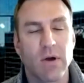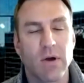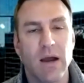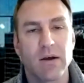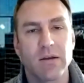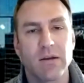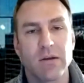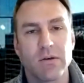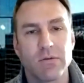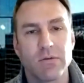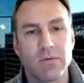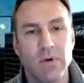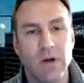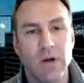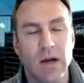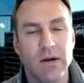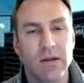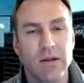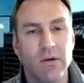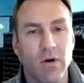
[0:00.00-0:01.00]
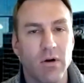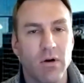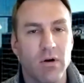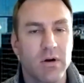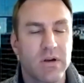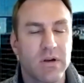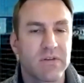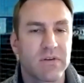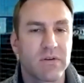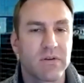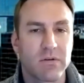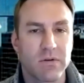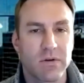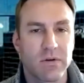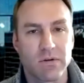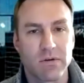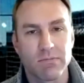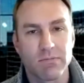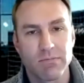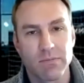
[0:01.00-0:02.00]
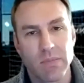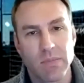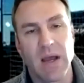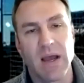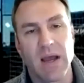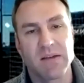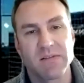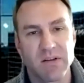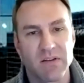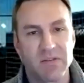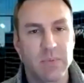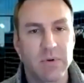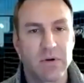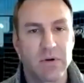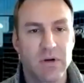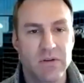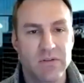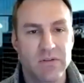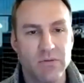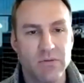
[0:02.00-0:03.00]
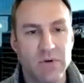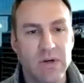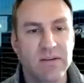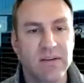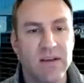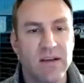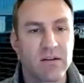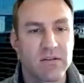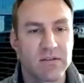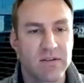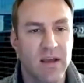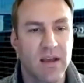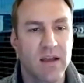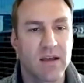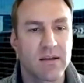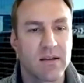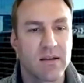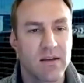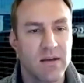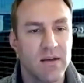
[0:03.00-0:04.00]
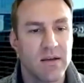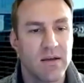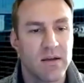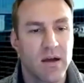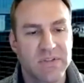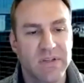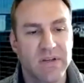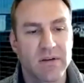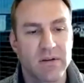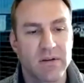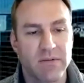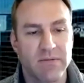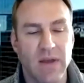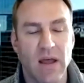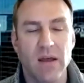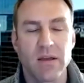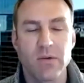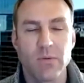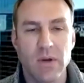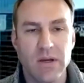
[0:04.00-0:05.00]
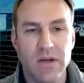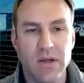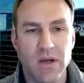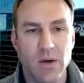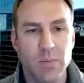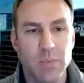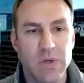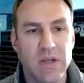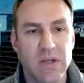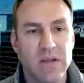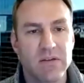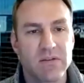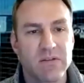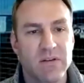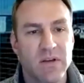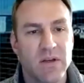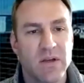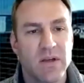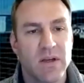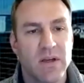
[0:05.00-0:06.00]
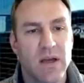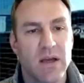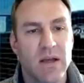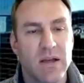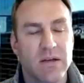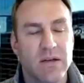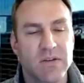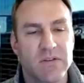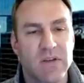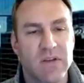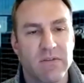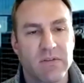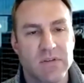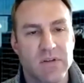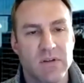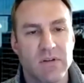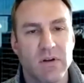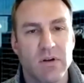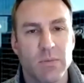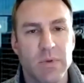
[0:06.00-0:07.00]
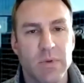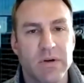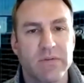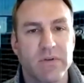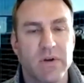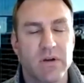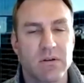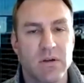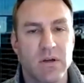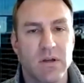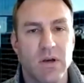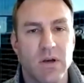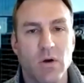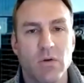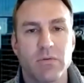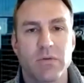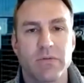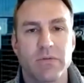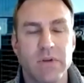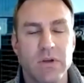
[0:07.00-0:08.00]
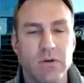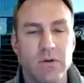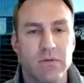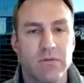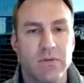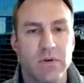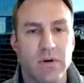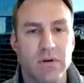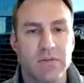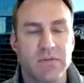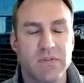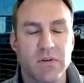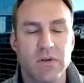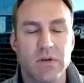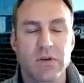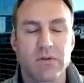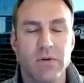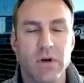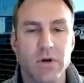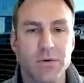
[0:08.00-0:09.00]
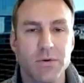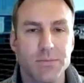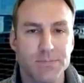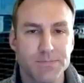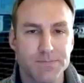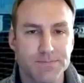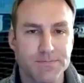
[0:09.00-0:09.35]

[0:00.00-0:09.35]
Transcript: How do you harness your past experience in retail tech to evaluate companies? And just give us a little bit of an overview of Silicon Road.